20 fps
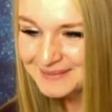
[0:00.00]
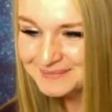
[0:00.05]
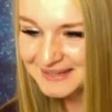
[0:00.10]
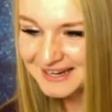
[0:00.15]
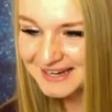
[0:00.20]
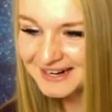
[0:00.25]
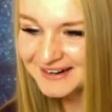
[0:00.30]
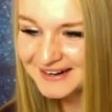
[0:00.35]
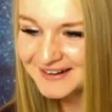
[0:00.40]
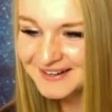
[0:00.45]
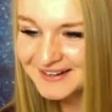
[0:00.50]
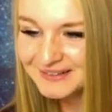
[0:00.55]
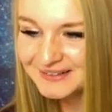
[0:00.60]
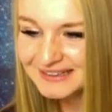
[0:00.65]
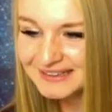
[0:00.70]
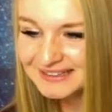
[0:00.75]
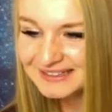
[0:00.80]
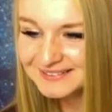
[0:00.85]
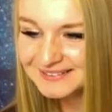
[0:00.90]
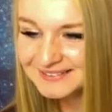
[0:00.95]
Karen,
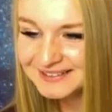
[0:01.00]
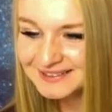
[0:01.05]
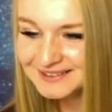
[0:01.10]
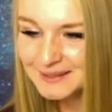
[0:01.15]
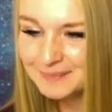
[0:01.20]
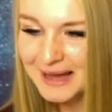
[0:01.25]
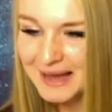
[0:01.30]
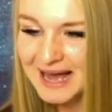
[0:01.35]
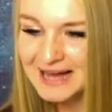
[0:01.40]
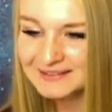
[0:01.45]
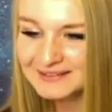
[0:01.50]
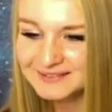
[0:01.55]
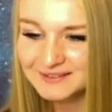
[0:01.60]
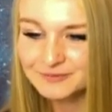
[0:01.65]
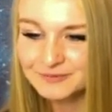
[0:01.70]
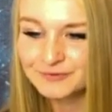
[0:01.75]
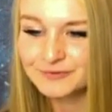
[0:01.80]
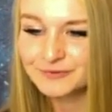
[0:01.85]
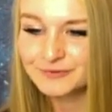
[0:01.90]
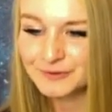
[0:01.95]
releasing the past
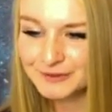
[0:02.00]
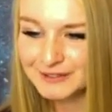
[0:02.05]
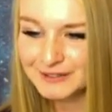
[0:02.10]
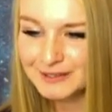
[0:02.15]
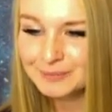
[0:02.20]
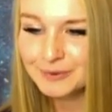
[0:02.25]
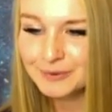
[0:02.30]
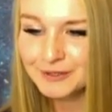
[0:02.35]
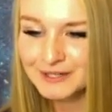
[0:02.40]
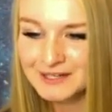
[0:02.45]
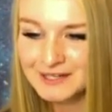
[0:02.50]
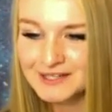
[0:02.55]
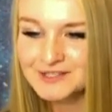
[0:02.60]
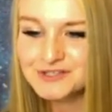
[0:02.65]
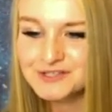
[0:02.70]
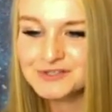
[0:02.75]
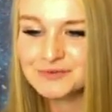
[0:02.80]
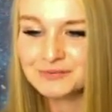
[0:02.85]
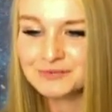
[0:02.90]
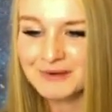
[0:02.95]
and fully putting it
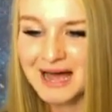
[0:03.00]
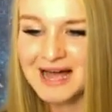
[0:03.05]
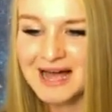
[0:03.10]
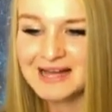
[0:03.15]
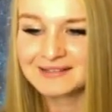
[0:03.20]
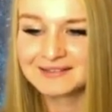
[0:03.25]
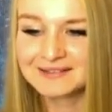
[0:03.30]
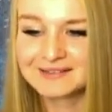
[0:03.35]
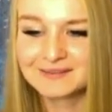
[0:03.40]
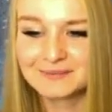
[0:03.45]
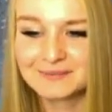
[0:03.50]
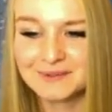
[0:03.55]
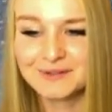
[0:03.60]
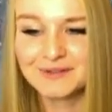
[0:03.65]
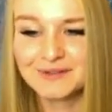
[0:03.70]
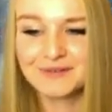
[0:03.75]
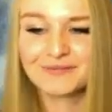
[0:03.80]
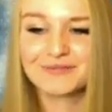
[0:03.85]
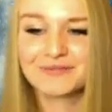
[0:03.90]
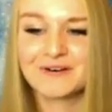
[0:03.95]
to rest.
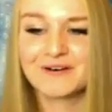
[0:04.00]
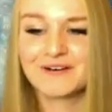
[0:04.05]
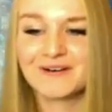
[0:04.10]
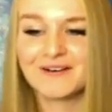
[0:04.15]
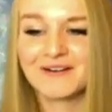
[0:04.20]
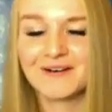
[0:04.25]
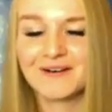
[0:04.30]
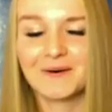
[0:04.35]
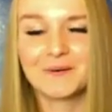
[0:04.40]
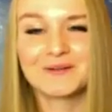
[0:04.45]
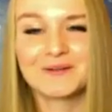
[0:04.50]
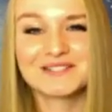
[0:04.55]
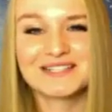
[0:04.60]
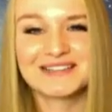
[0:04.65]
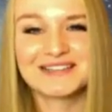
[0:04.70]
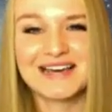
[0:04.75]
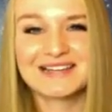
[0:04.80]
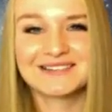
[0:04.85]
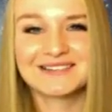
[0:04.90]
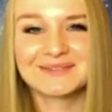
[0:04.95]
Beautiful. Holding
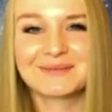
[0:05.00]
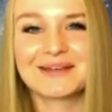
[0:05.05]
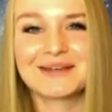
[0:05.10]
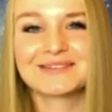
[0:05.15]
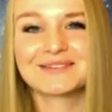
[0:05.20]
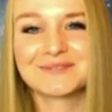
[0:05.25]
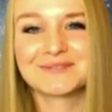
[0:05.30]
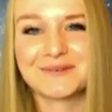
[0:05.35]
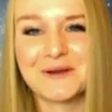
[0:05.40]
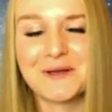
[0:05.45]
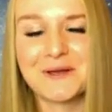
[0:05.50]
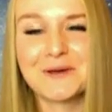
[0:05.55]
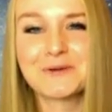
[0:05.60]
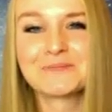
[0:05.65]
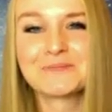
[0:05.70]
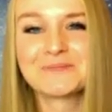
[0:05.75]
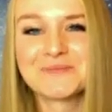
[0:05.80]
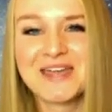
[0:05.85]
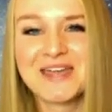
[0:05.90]
that space for you.